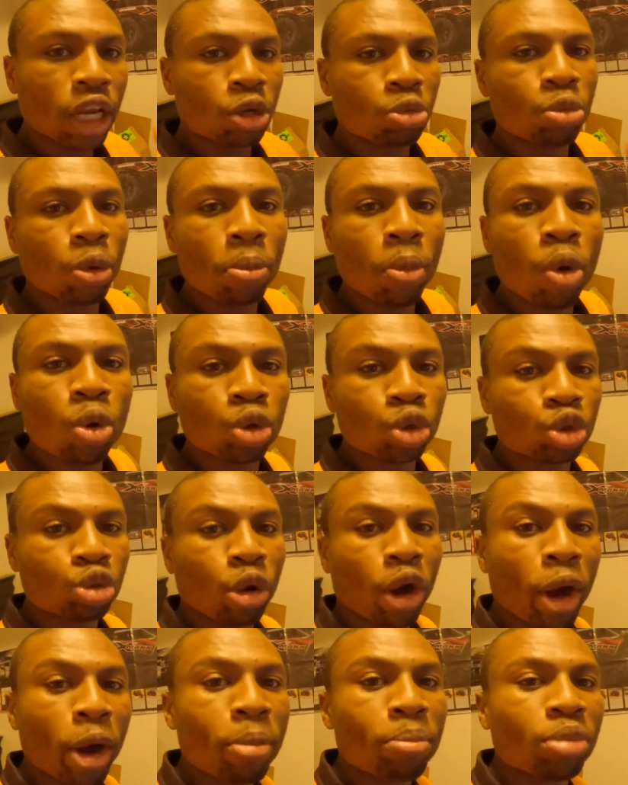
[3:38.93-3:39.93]
over remote
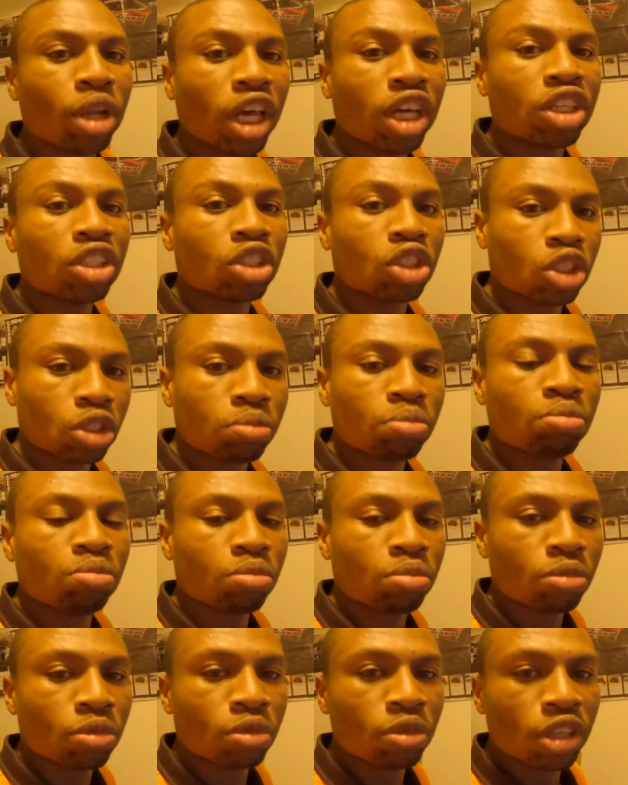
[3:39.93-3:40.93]
airplanes.
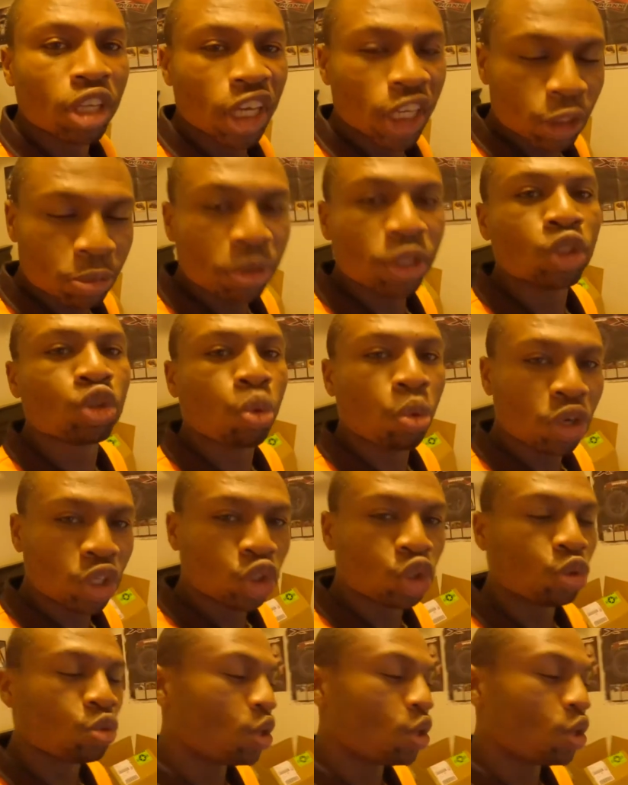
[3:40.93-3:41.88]
It's been 22